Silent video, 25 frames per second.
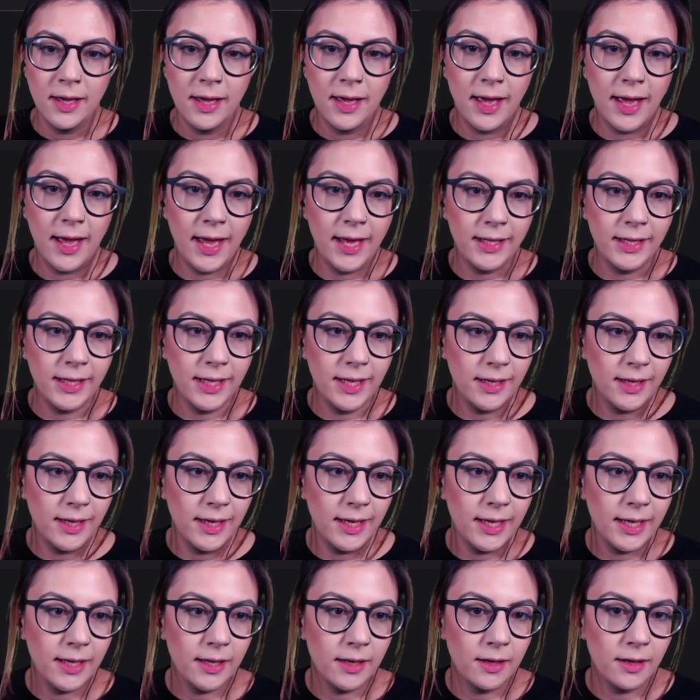And
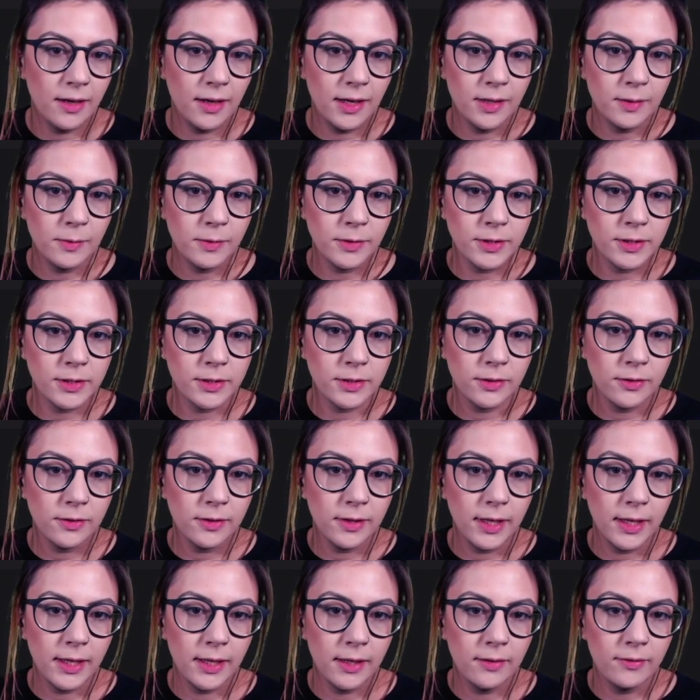here I will just
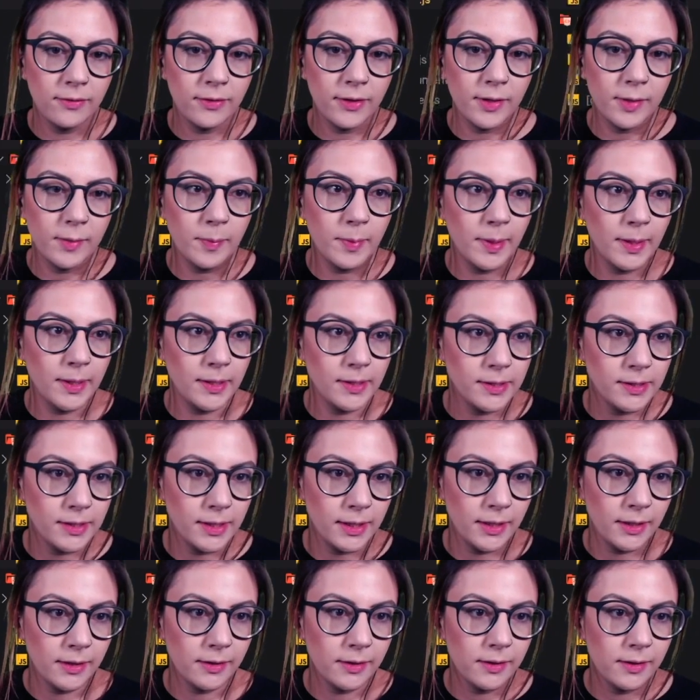create a very
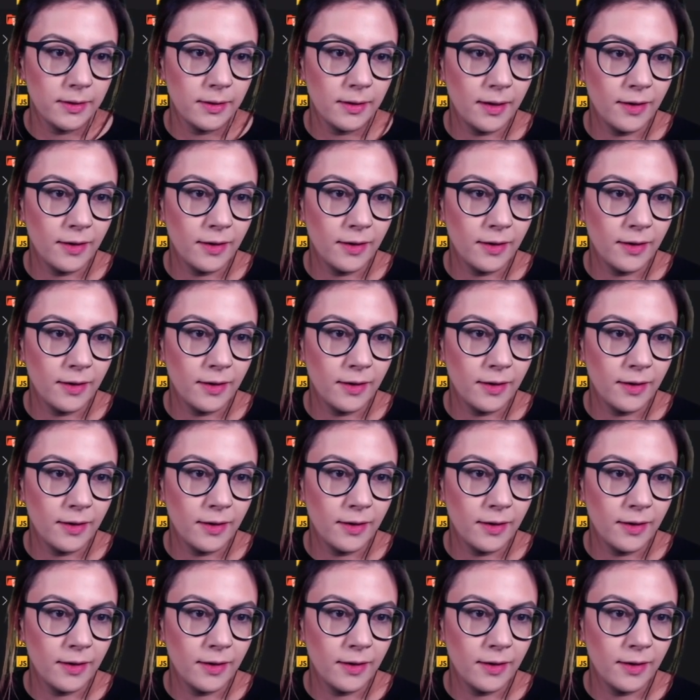basic,